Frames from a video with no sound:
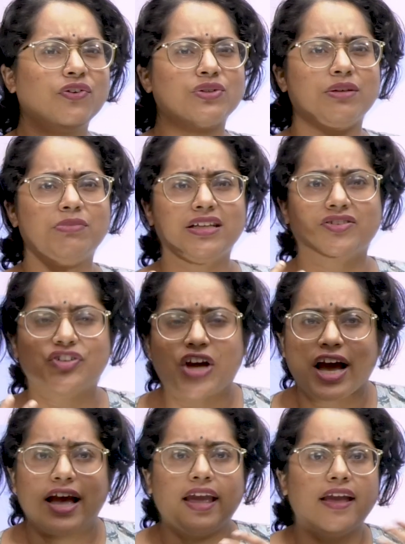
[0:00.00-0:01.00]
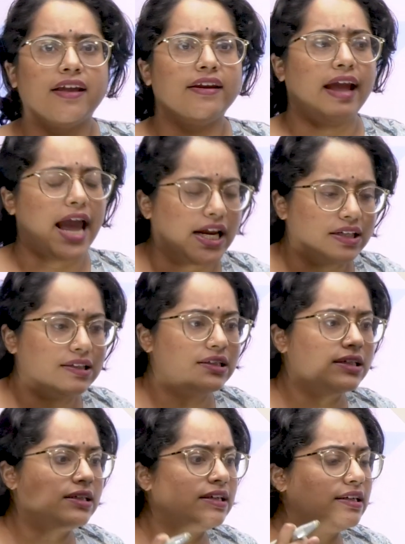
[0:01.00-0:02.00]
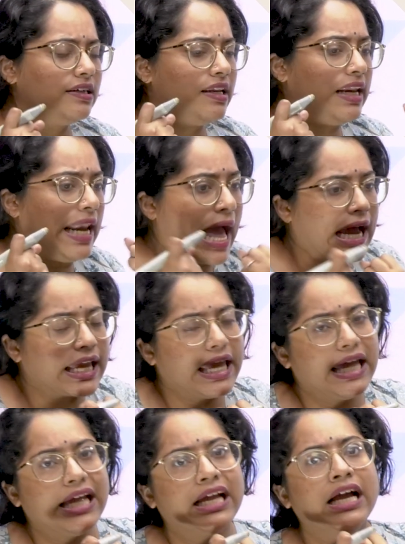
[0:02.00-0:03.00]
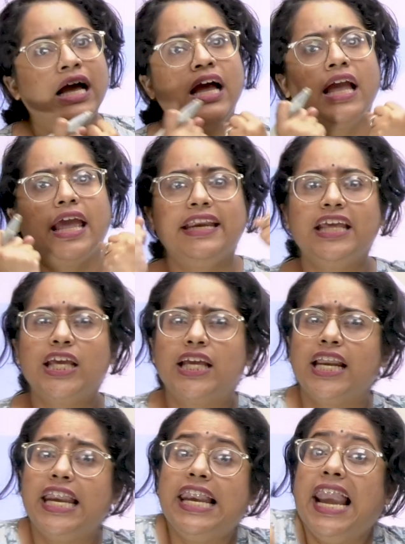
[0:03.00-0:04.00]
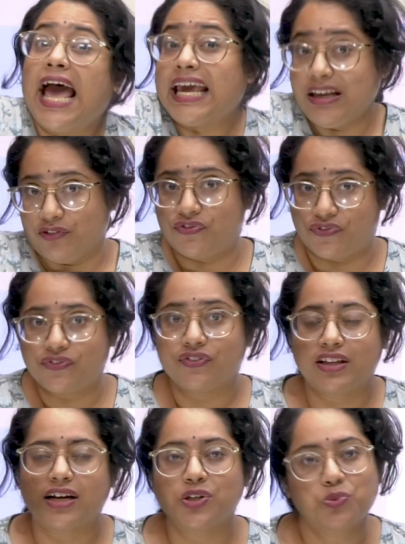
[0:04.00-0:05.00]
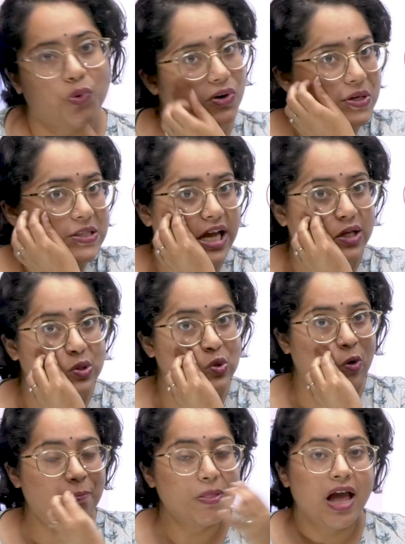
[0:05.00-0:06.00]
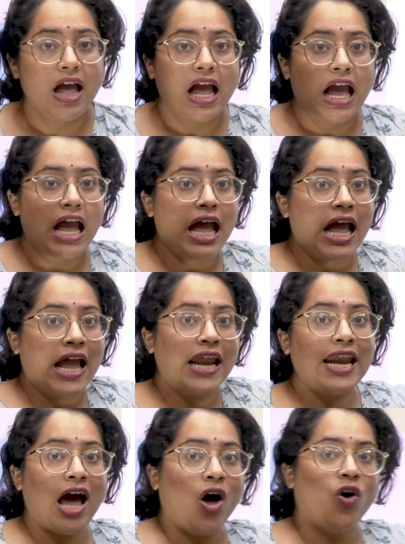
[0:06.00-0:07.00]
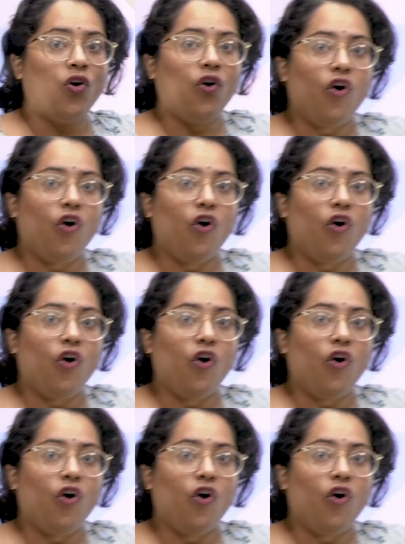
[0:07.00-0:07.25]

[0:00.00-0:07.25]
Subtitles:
you something dry and arid and lacking any life. That is what is there. So now,